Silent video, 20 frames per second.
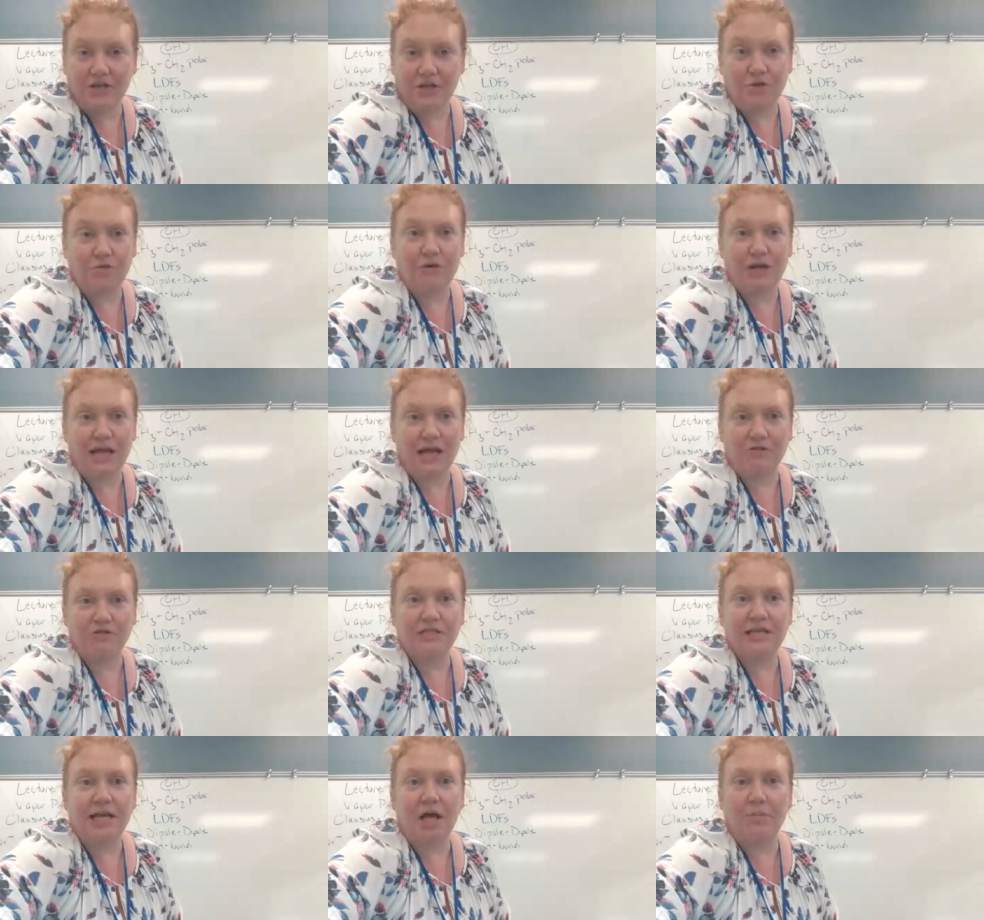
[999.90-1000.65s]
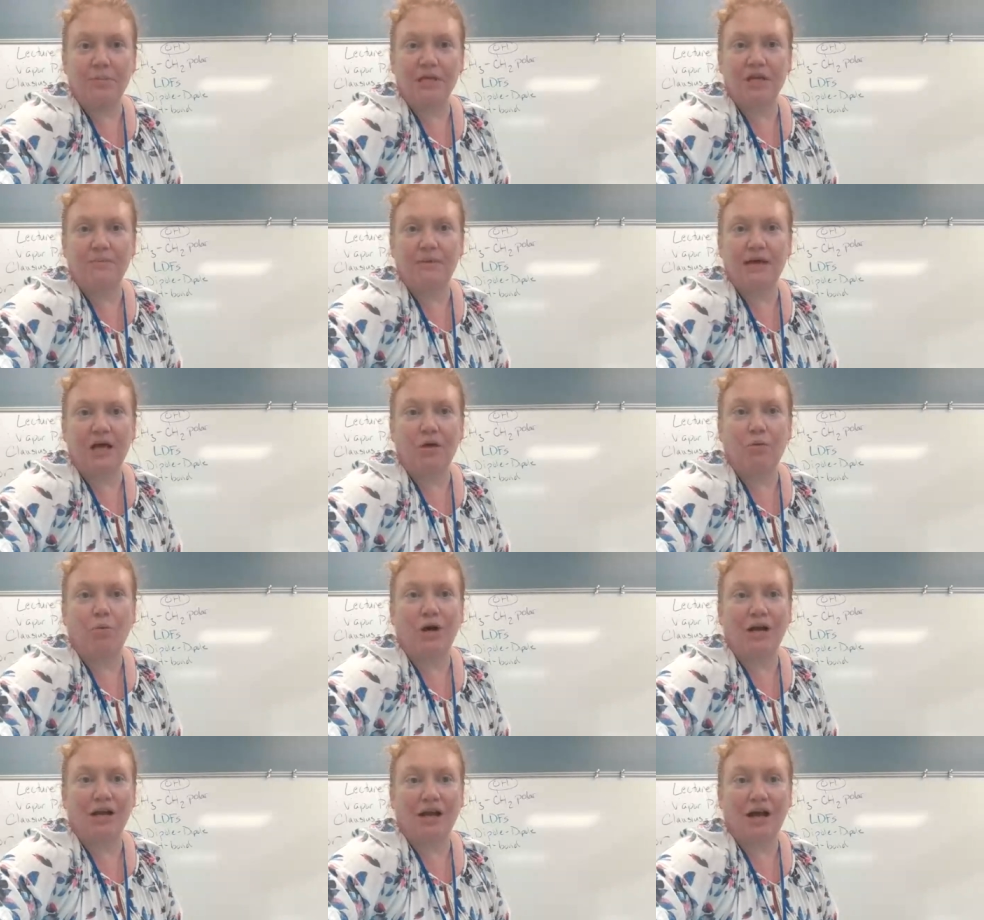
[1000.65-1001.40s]
what can you now tell
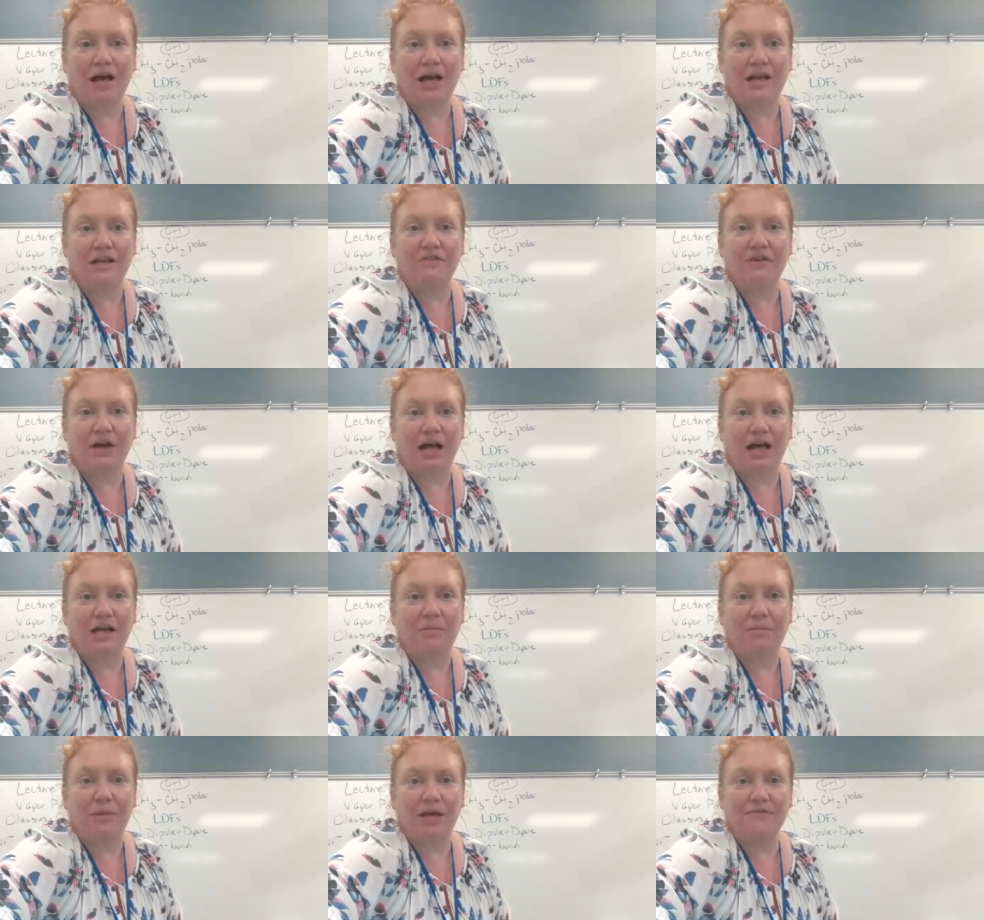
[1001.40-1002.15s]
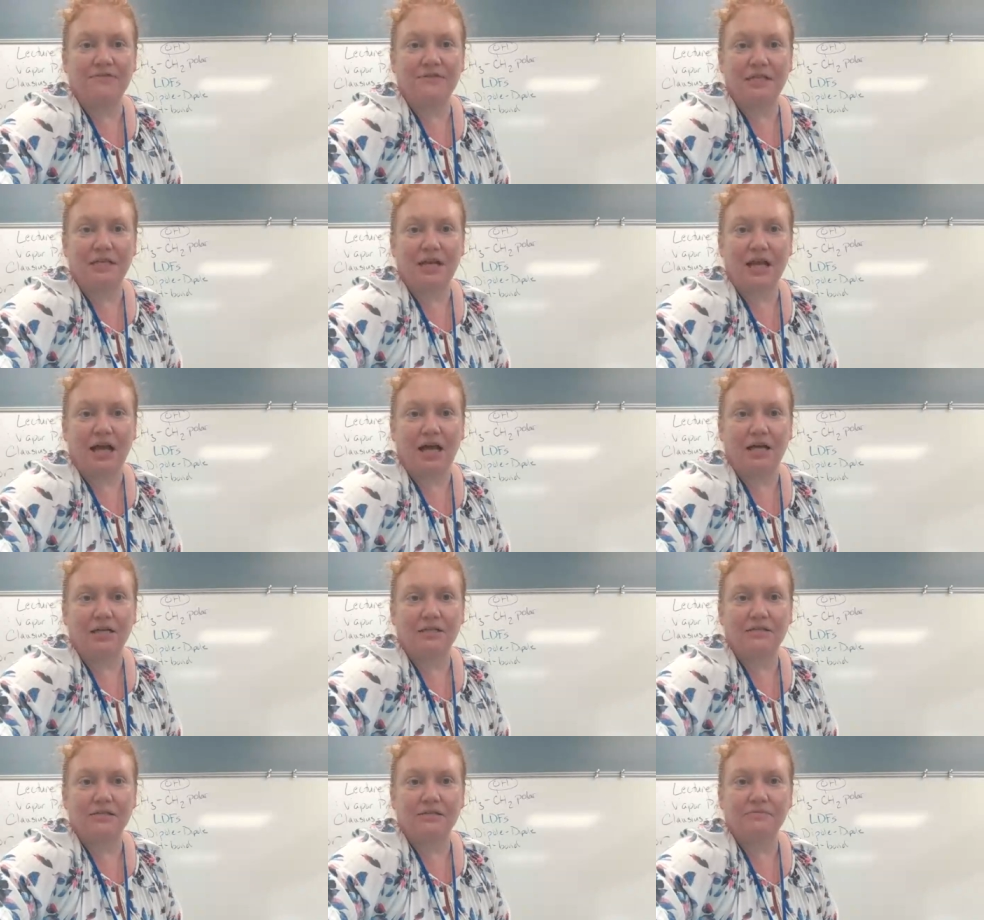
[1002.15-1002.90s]
me about what kind of
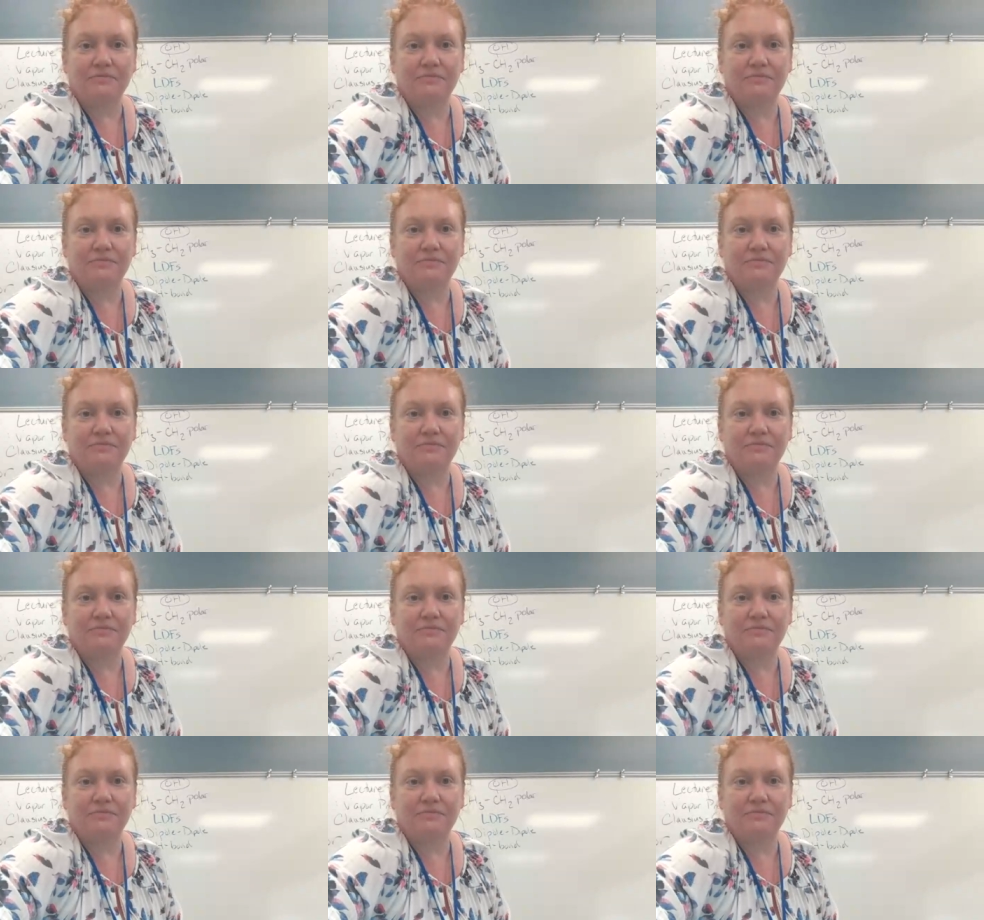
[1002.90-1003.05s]
IMFs it